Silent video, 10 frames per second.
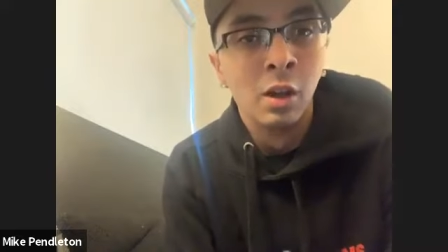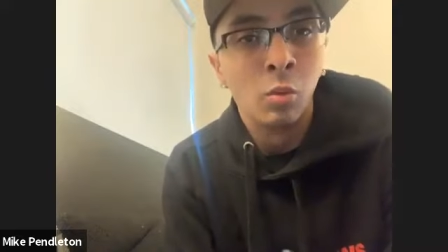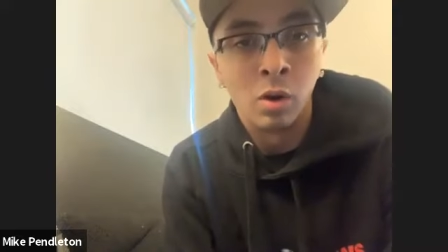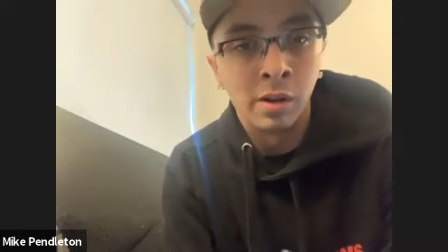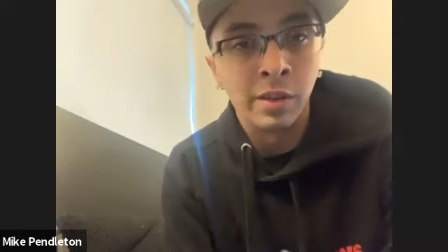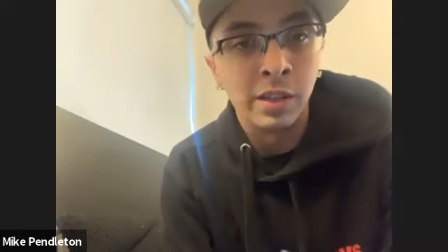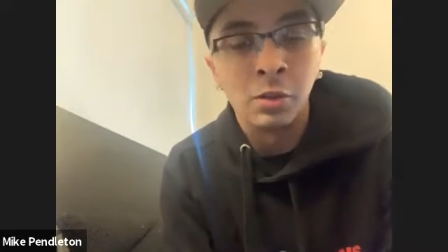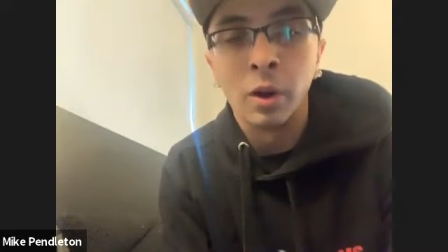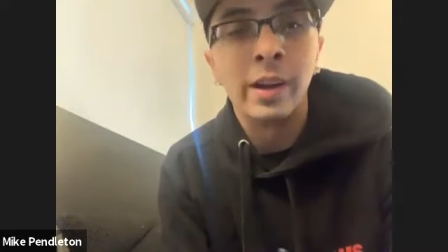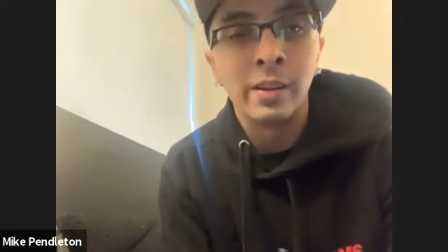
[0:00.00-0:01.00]
One of the
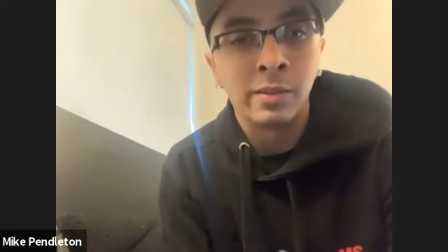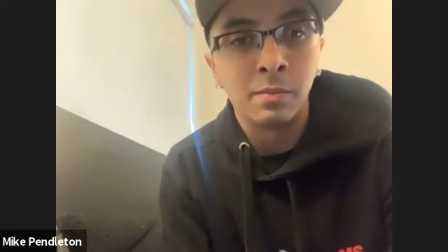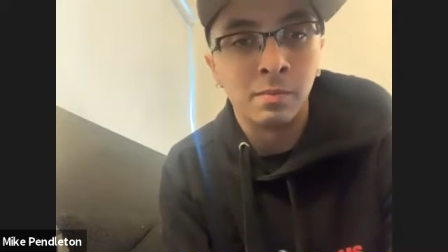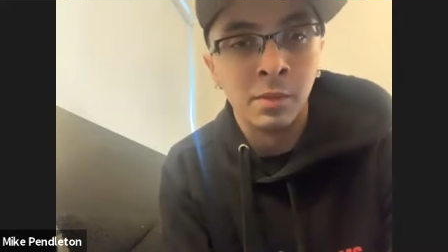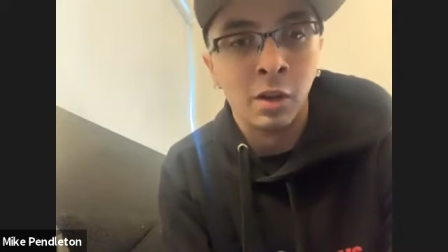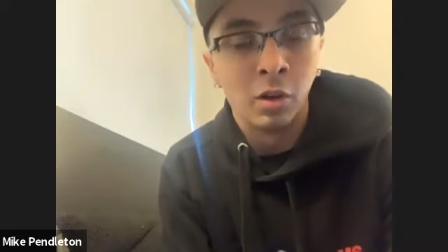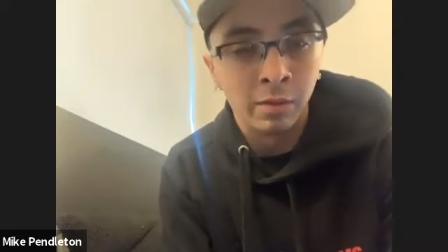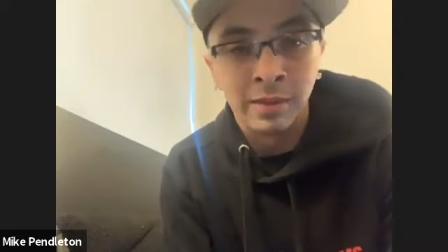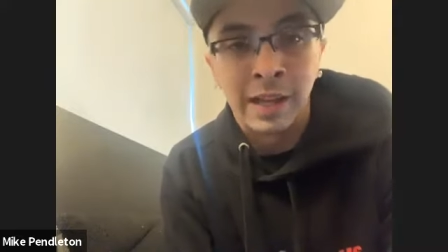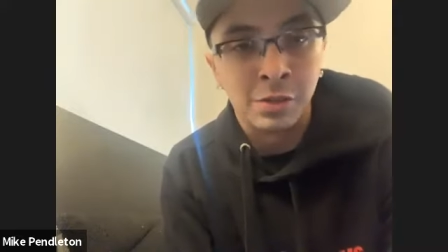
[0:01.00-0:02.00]
greatest, you know,
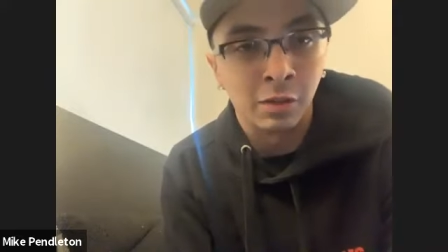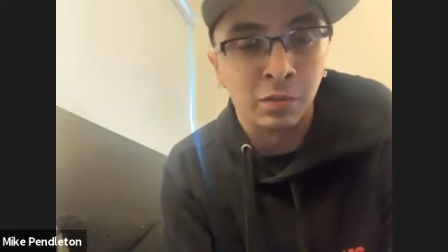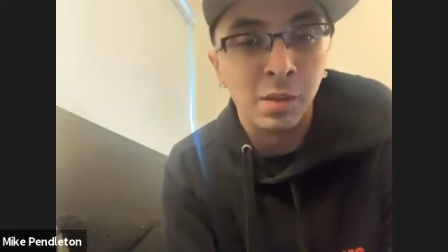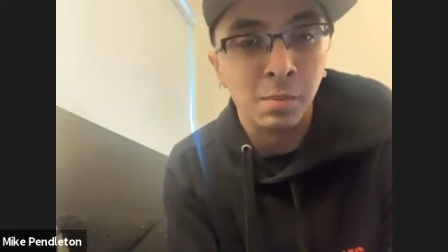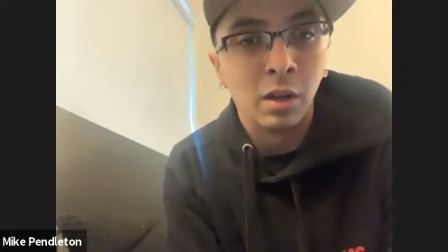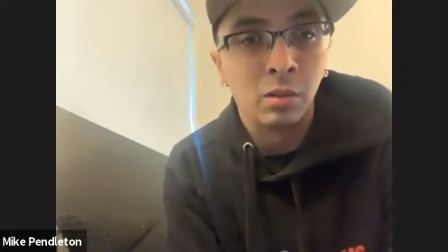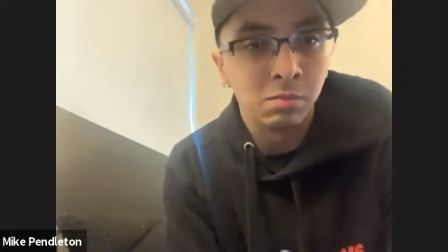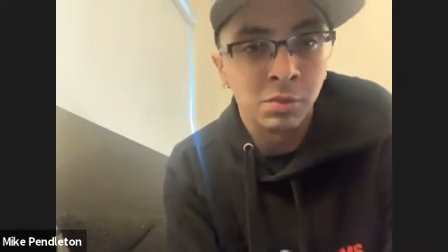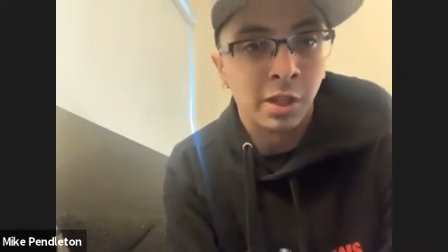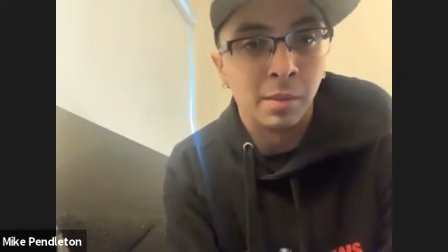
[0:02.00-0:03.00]
not just female
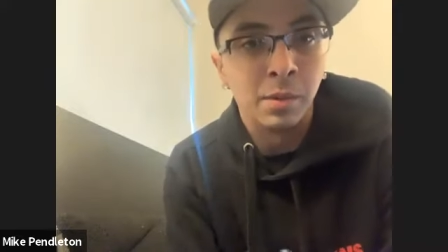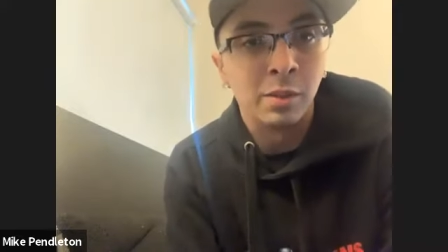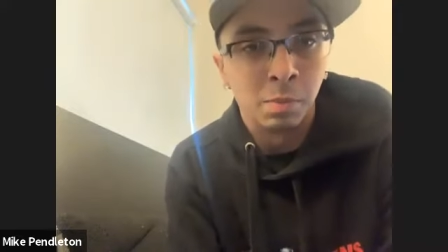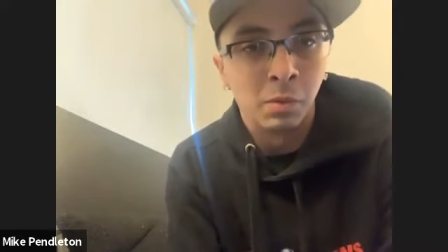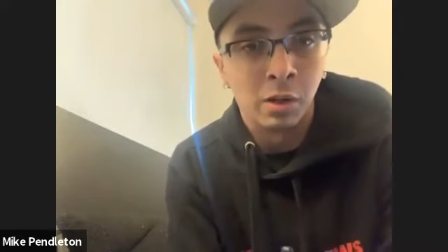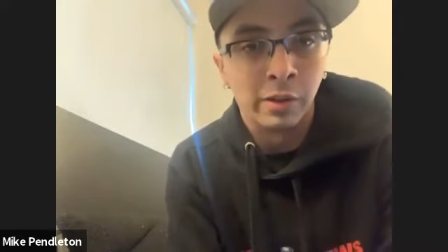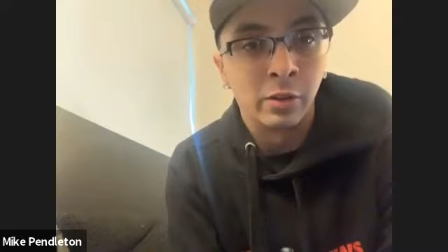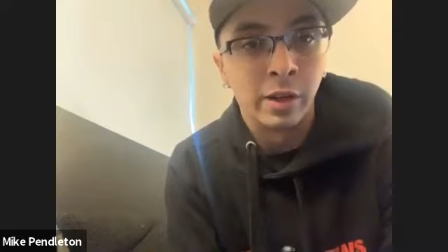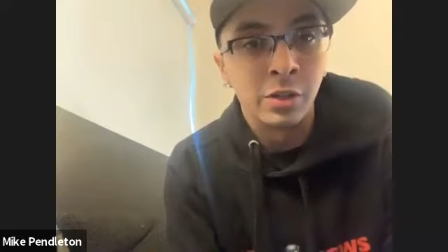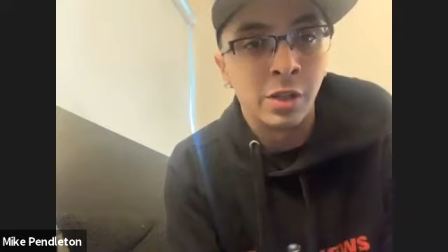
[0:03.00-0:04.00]
champions, but one of the
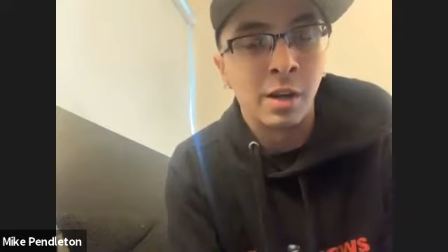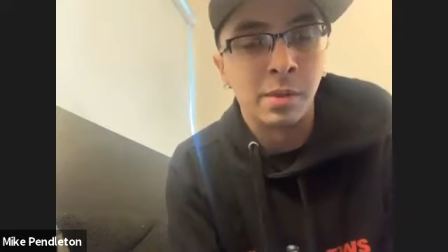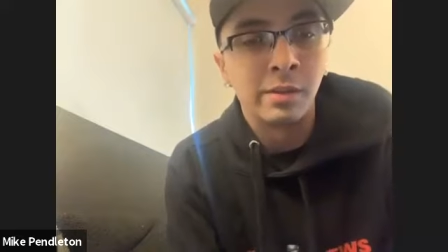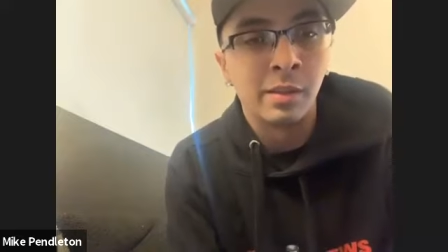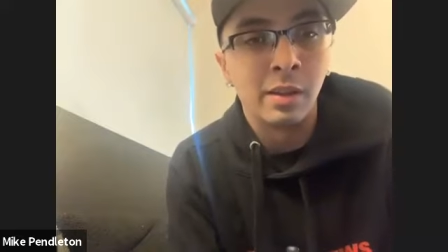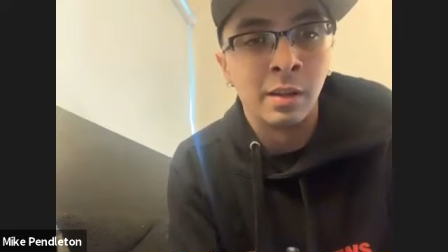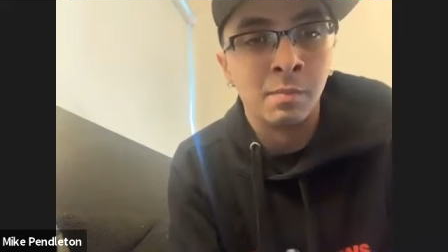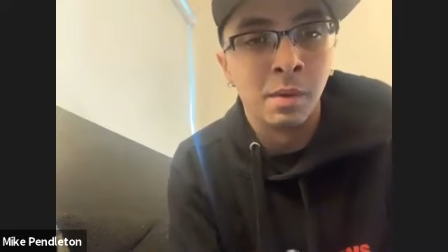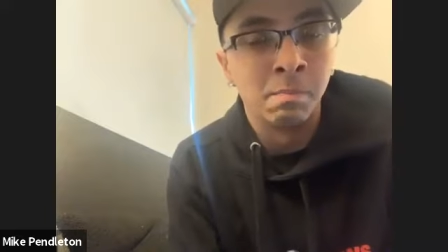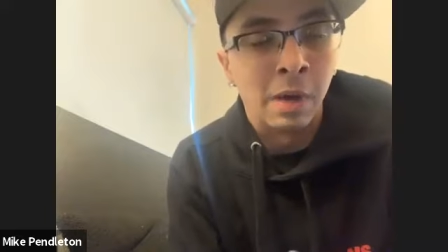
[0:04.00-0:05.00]
greatest champions
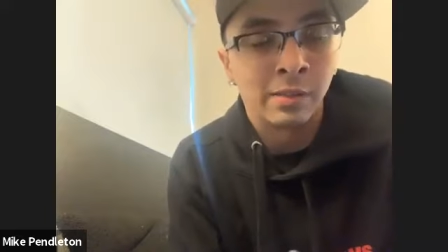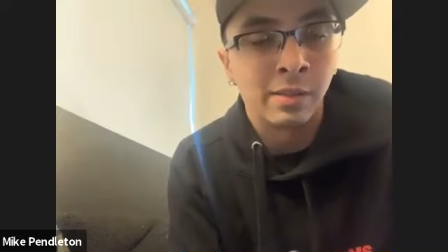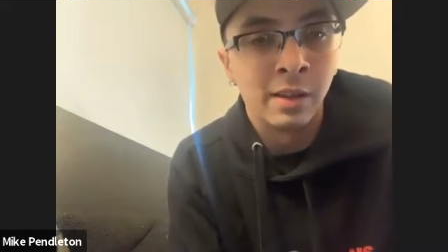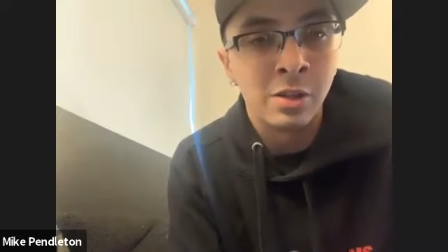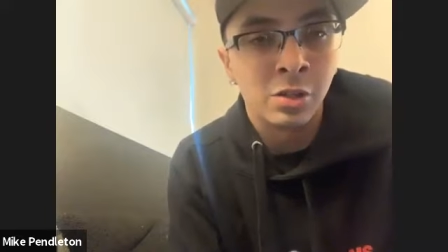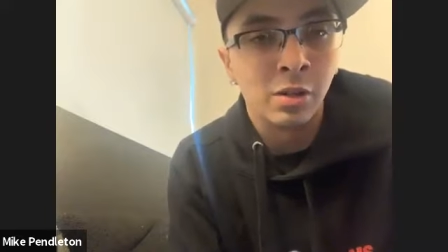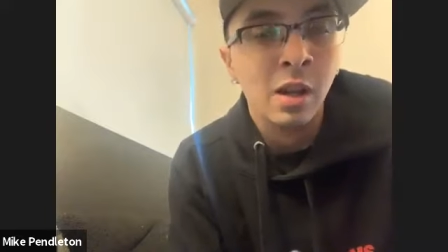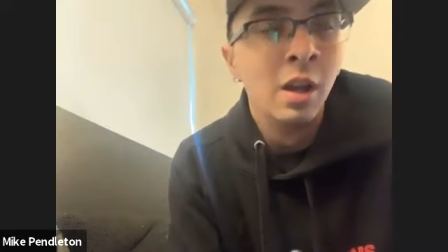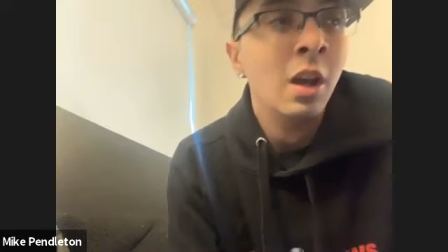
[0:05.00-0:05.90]
in boxing history.